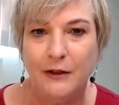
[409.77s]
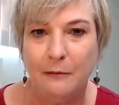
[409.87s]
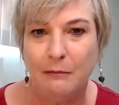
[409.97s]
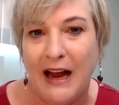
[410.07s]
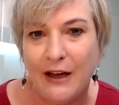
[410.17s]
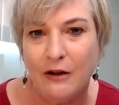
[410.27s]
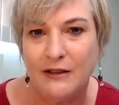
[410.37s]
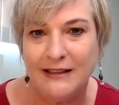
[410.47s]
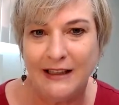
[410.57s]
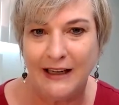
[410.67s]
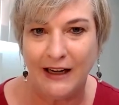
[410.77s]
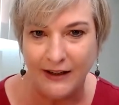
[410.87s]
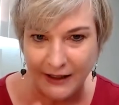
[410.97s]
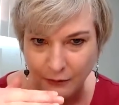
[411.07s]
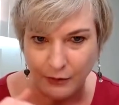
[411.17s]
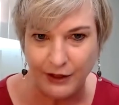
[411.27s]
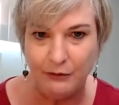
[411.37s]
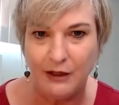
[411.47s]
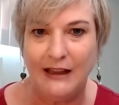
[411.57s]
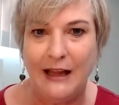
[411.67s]
your bios area, where you
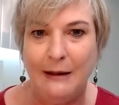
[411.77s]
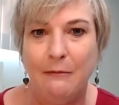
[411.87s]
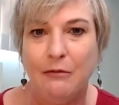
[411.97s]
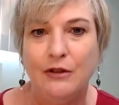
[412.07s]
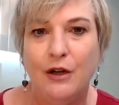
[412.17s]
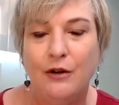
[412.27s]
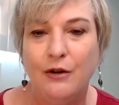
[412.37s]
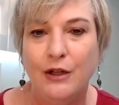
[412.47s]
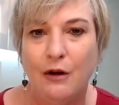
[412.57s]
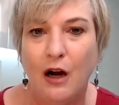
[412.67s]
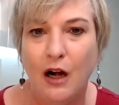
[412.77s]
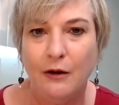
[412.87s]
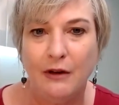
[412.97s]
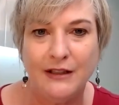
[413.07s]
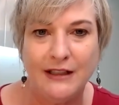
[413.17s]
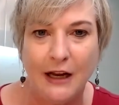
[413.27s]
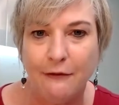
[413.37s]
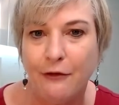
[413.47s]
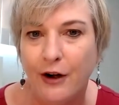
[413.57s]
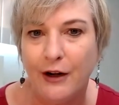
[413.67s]
want to let people know who you are and what you
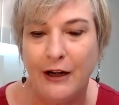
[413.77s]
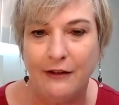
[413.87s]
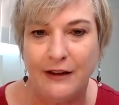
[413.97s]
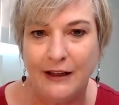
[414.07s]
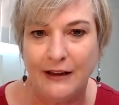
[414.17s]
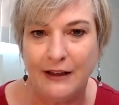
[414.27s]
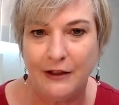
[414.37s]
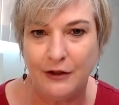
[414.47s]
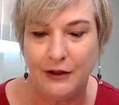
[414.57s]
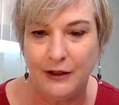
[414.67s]
stand for and everything that you're,